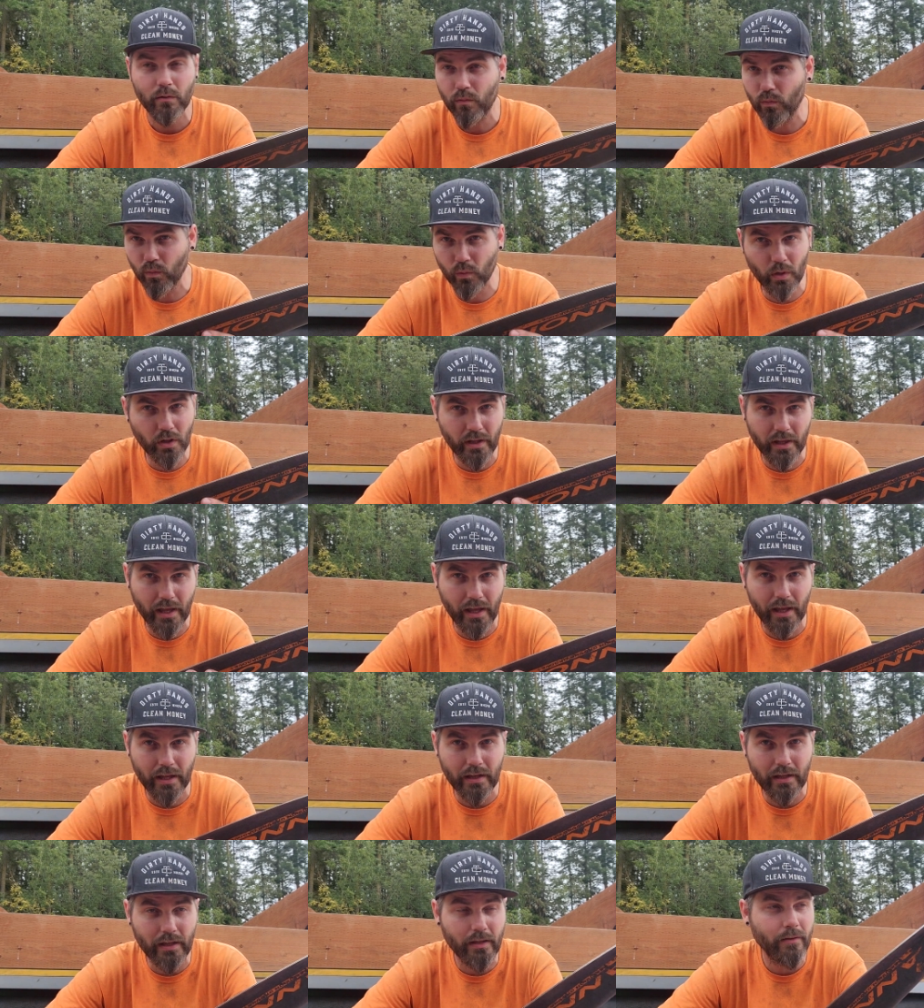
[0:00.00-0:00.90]
Really
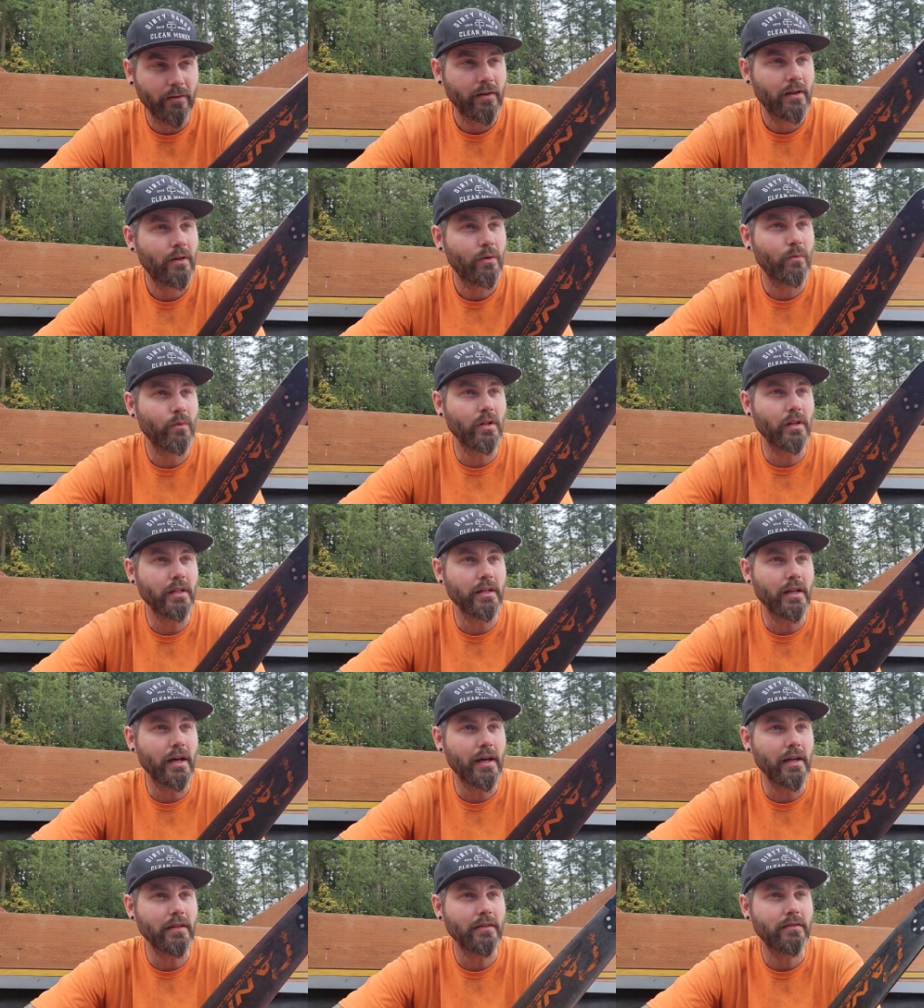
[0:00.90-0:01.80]
handy, really
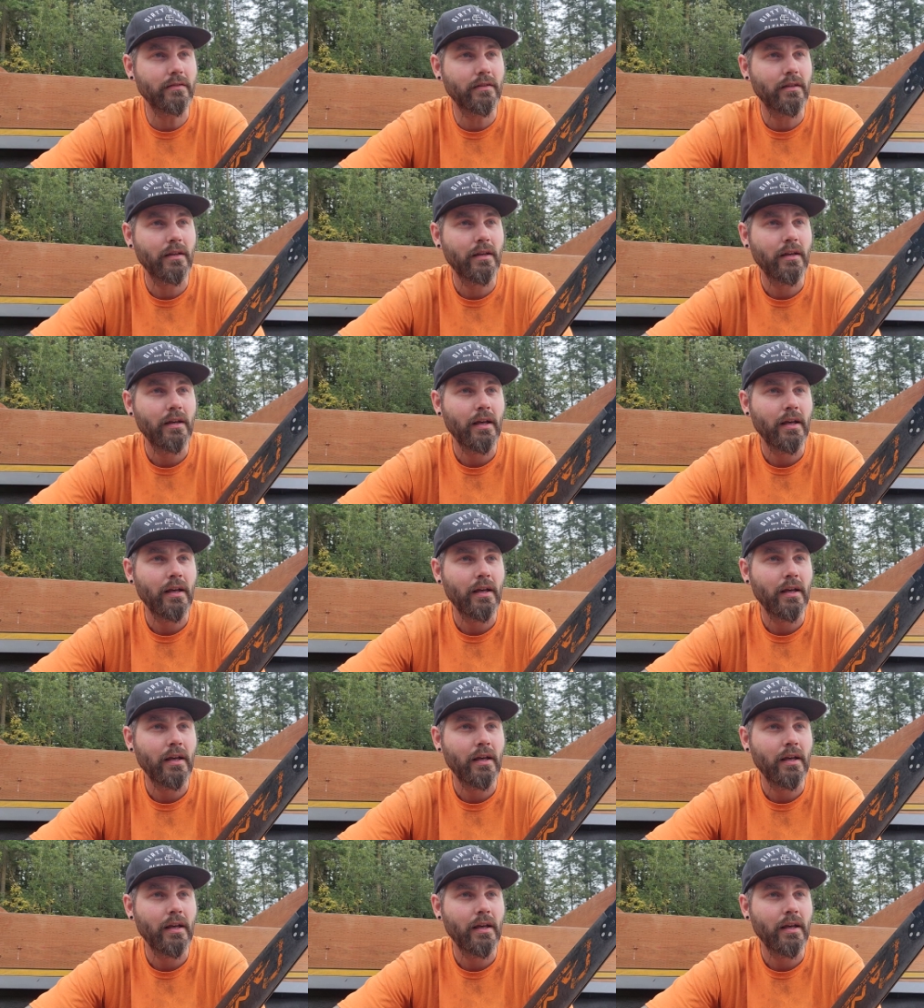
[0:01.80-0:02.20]
nice.